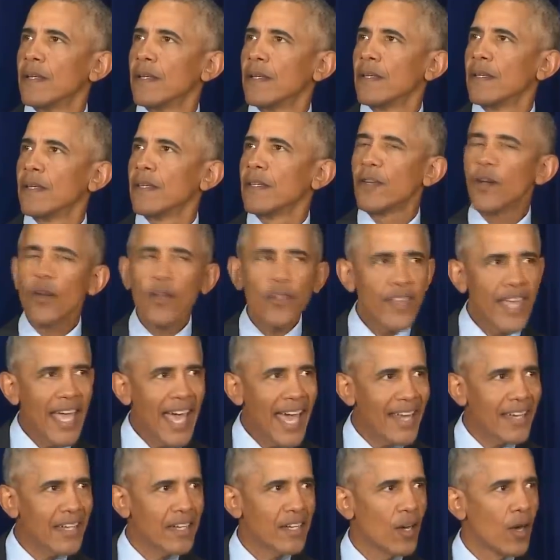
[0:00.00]
You're the
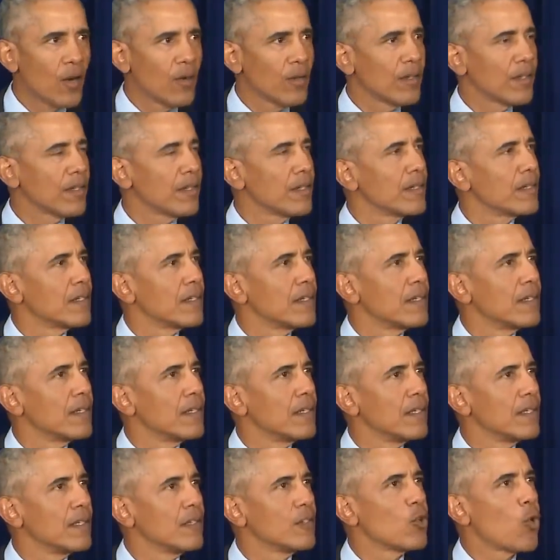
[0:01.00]
antidote,
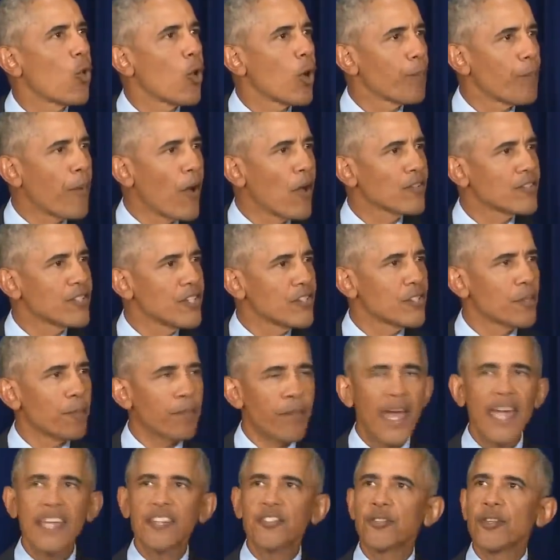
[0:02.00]
your
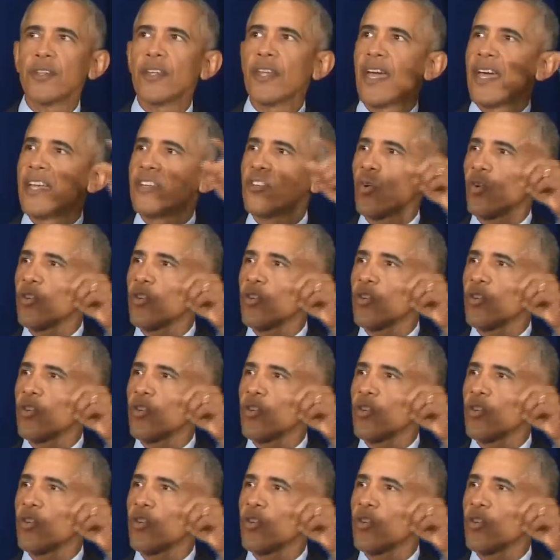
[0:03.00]
participation and your